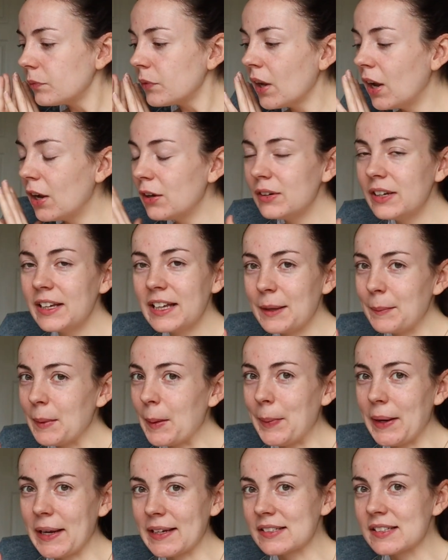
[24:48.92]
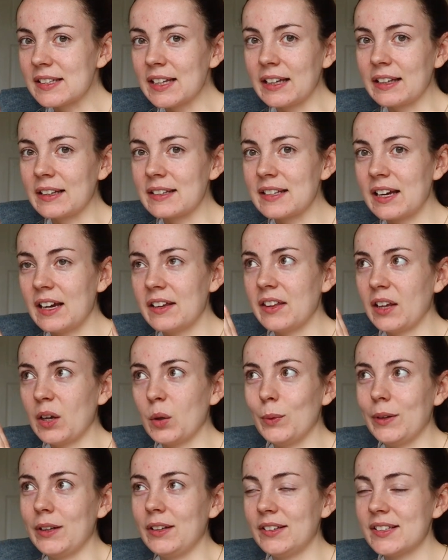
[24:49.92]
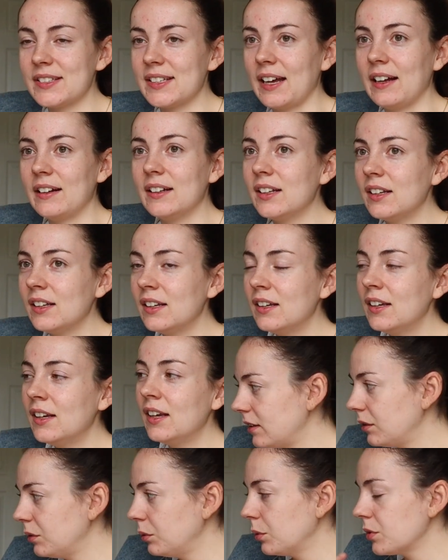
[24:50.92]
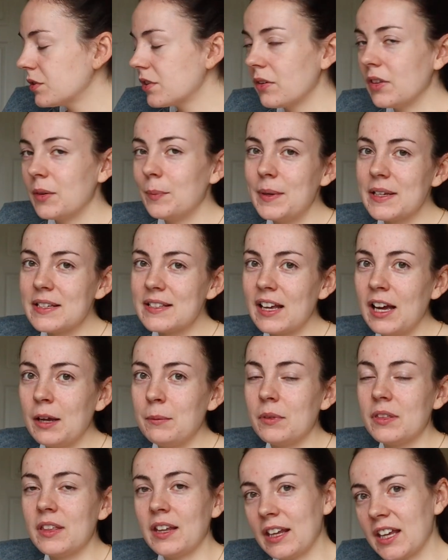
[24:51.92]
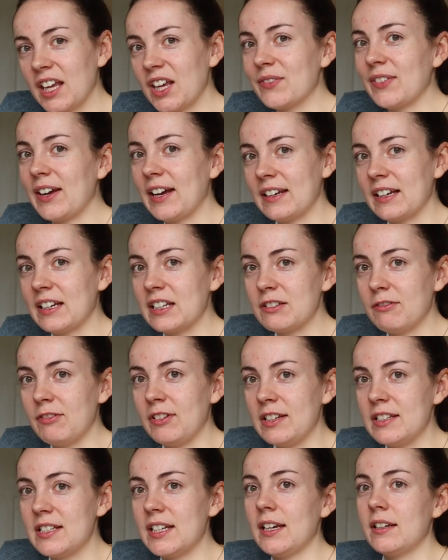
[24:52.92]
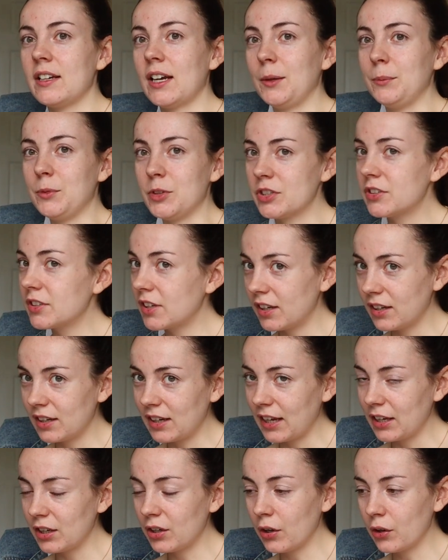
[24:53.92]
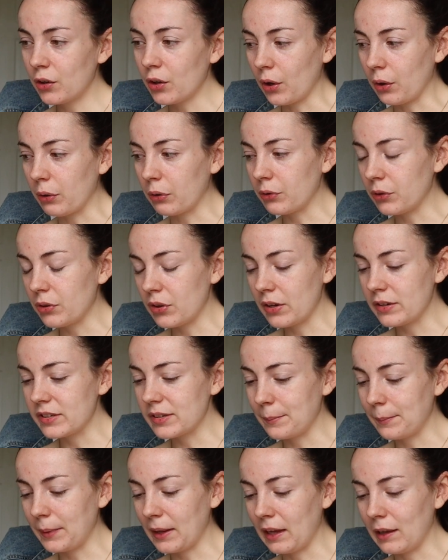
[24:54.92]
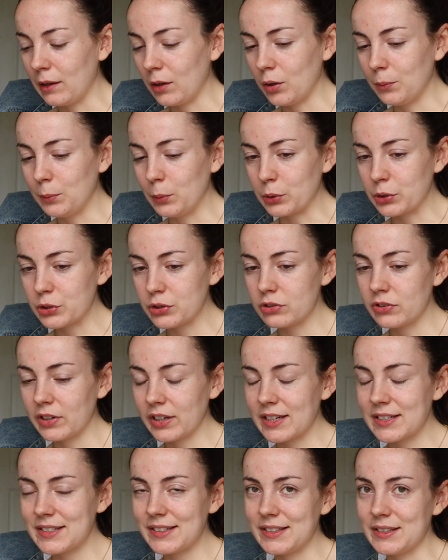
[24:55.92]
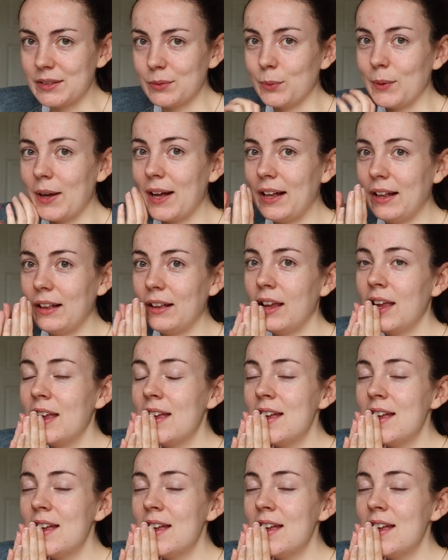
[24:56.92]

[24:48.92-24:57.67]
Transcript: Only keep the best things that I think will sell. Also, the bits that I'm thinking of adding to Vinted, I'm just going to like go through those and be a lot more strict as well.